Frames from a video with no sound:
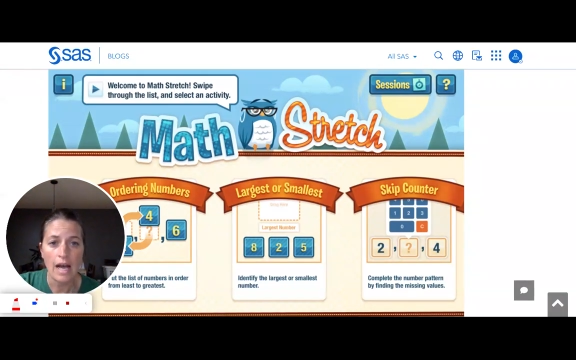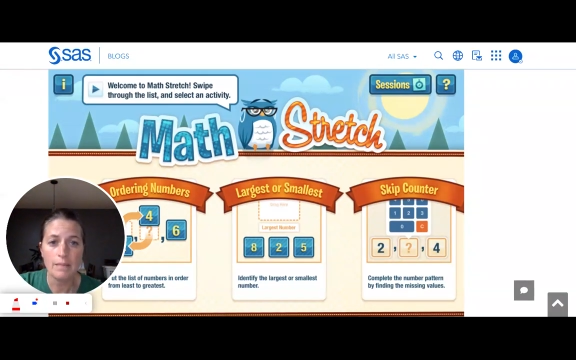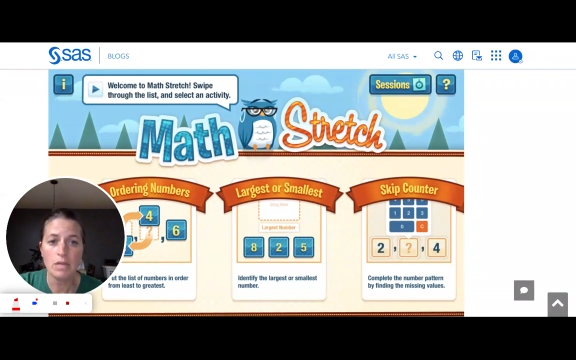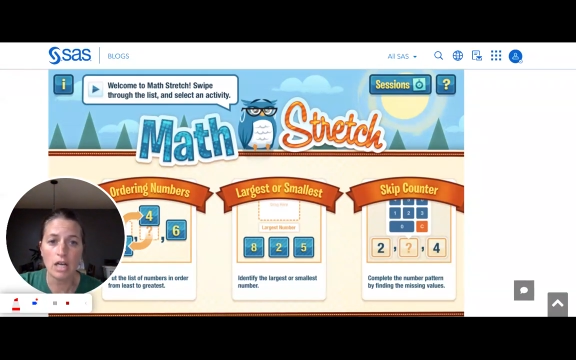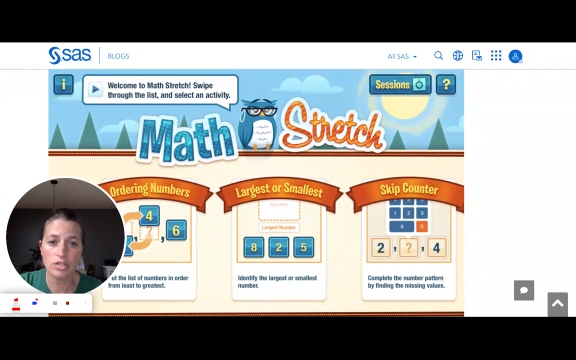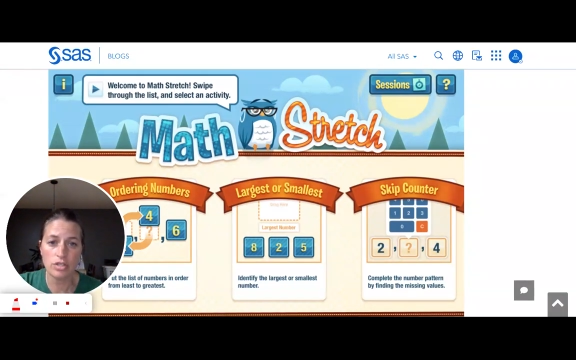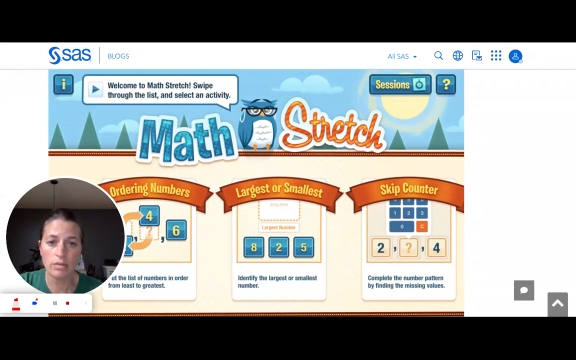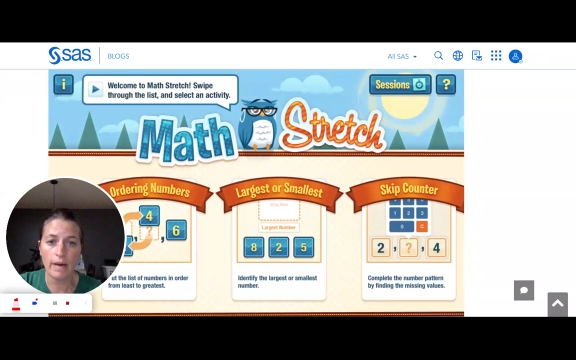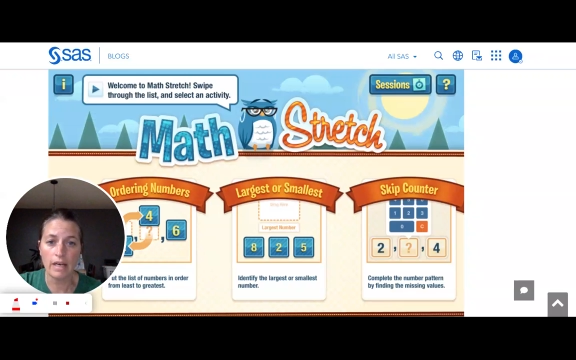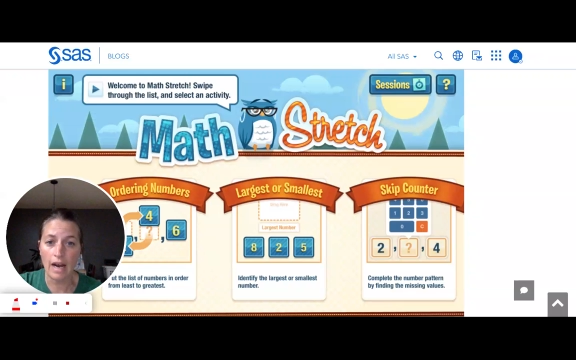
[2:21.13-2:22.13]
I'm not sure
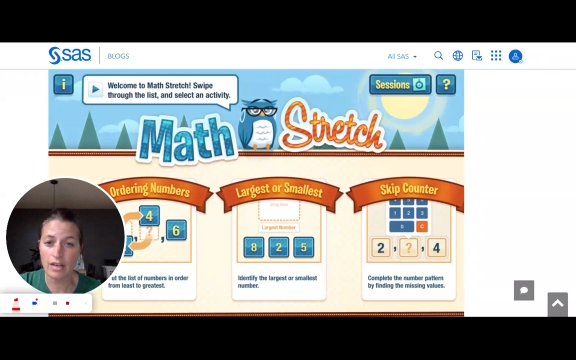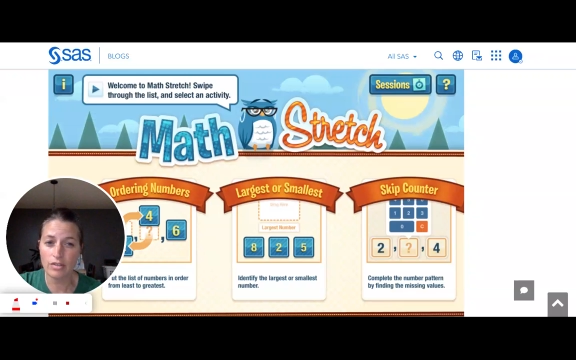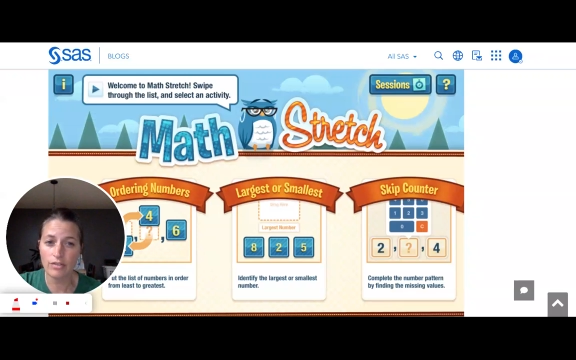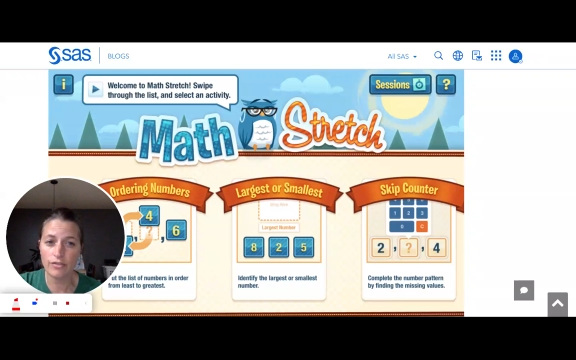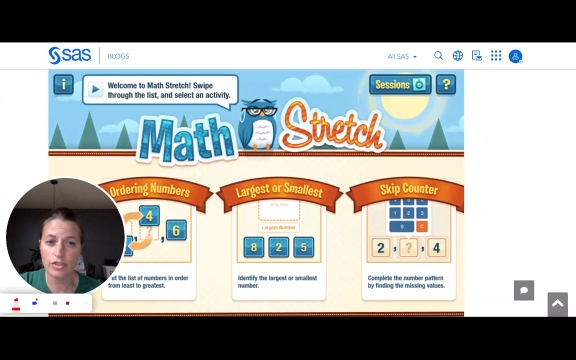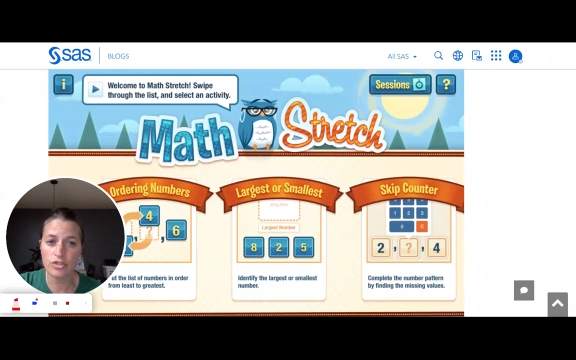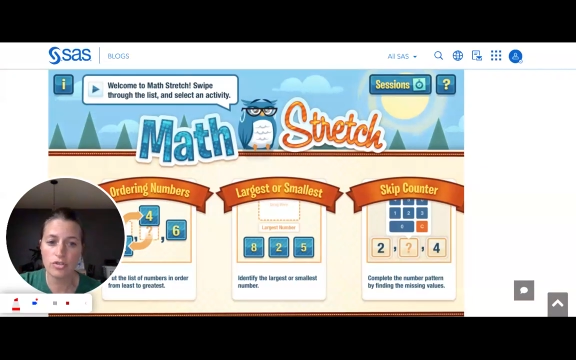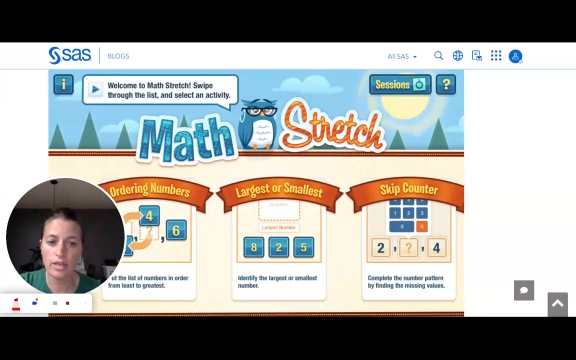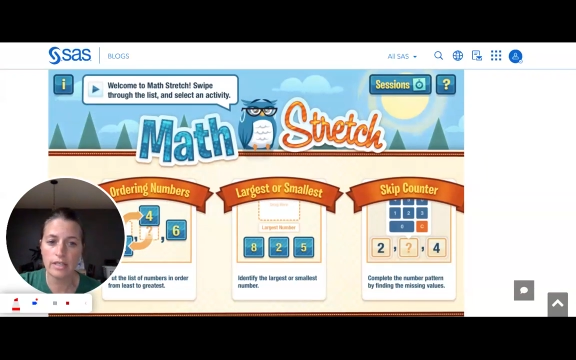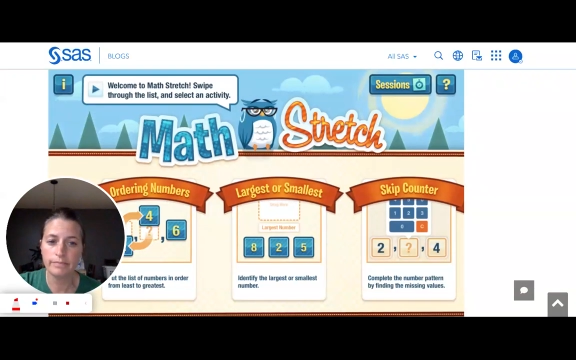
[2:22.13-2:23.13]
about higher than first
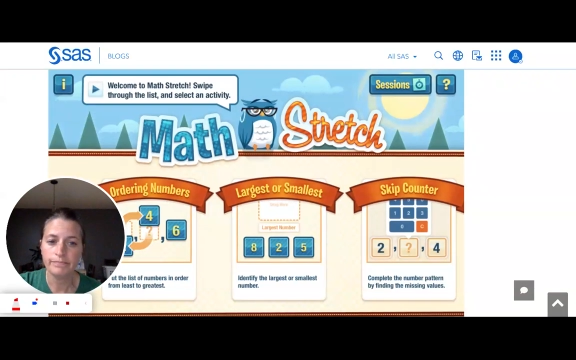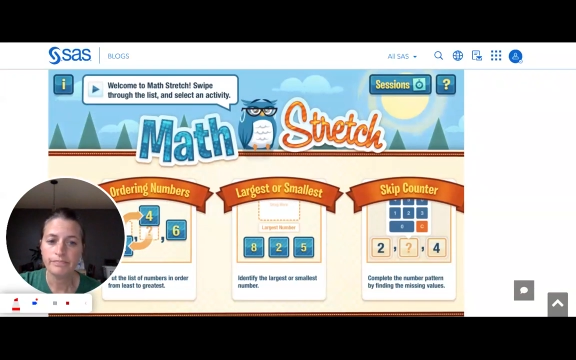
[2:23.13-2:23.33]
grade